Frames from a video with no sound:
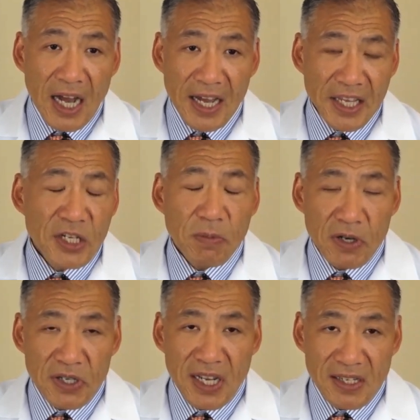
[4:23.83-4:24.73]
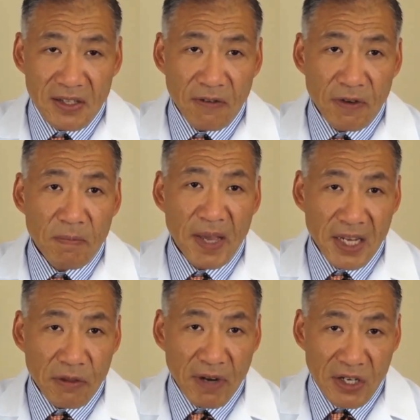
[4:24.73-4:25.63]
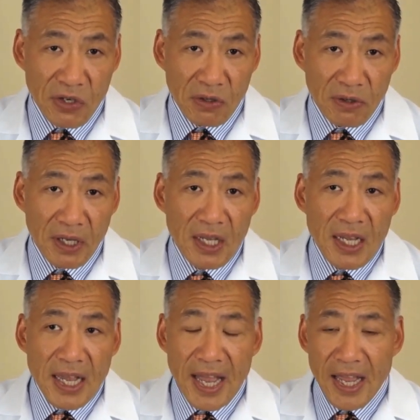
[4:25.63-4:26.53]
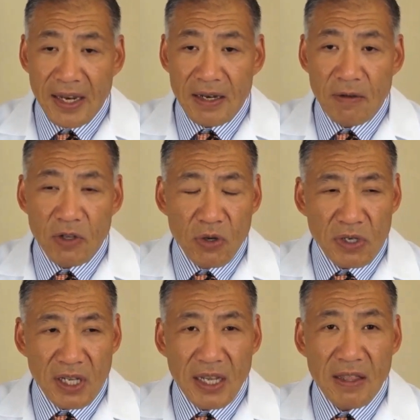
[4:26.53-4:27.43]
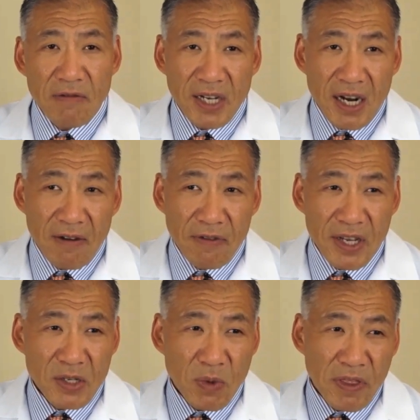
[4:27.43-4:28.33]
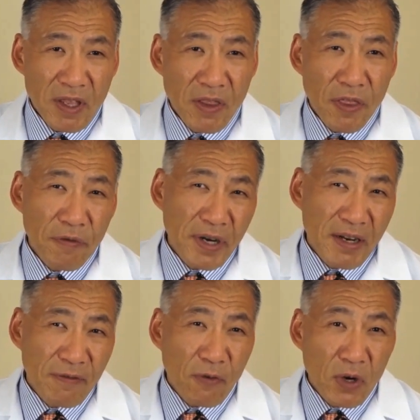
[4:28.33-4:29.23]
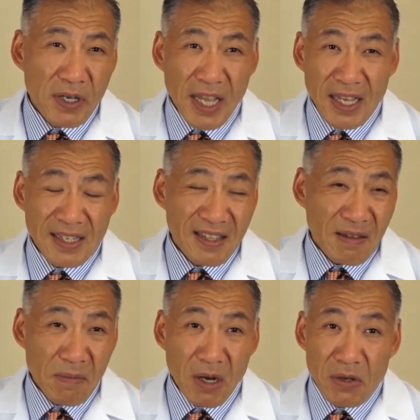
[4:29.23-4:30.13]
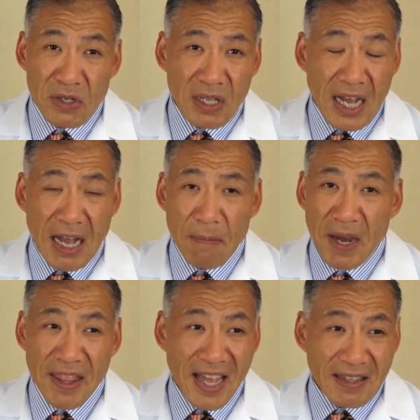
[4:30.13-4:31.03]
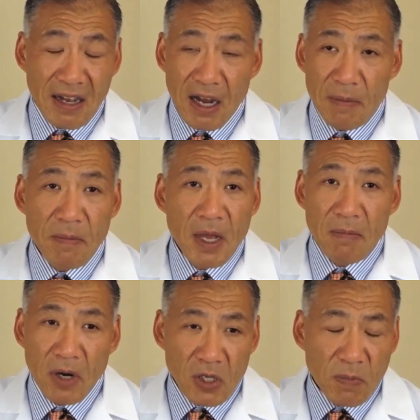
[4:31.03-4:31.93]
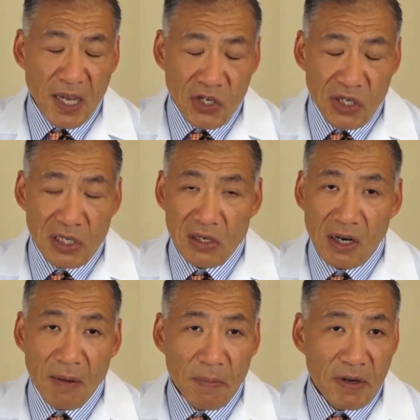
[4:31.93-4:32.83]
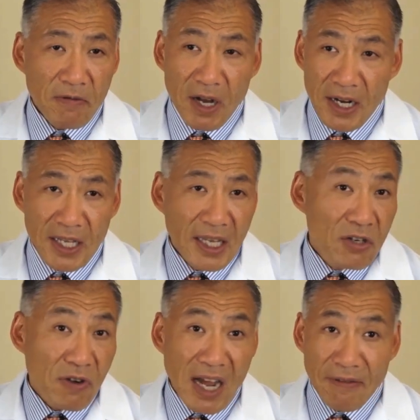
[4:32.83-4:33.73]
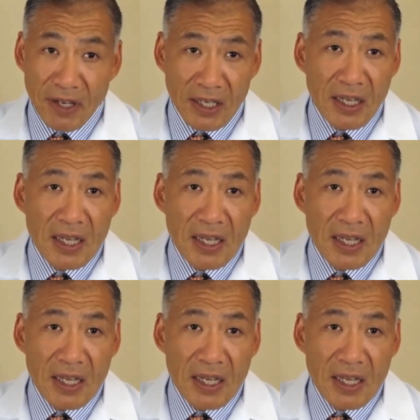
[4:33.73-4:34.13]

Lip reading: Each person has a different pain threshold, and usually the recovery is within 3 to 4 days at the most. By that time, most patients are up and running and driving.